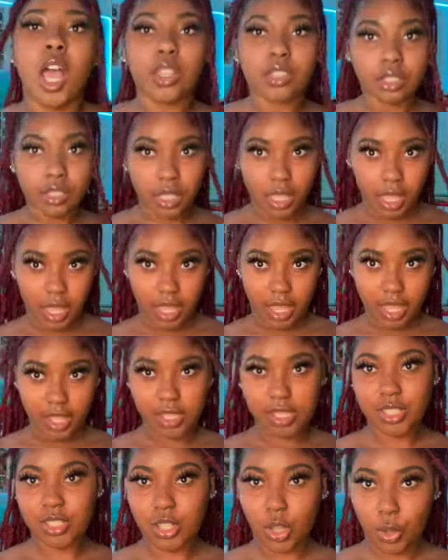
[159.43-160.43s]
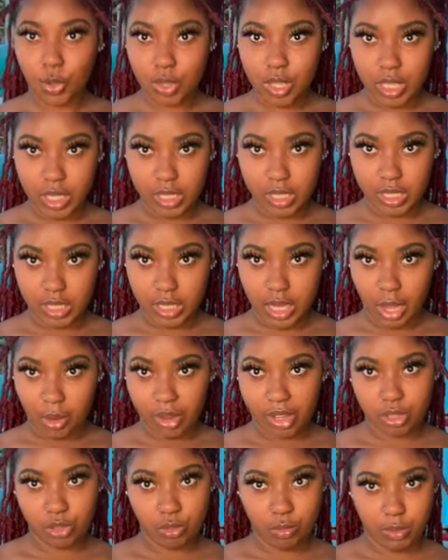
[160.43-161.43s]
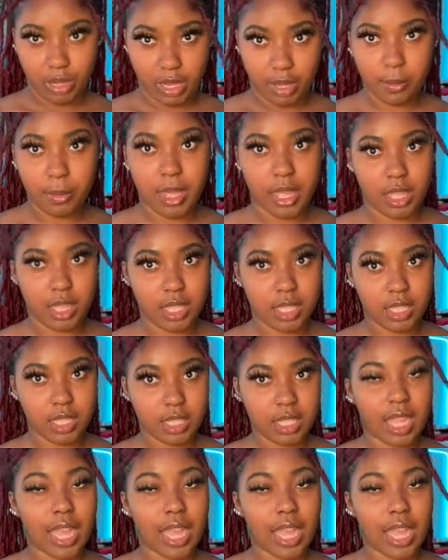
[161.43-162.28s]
Okay, so this is how I do my bangs.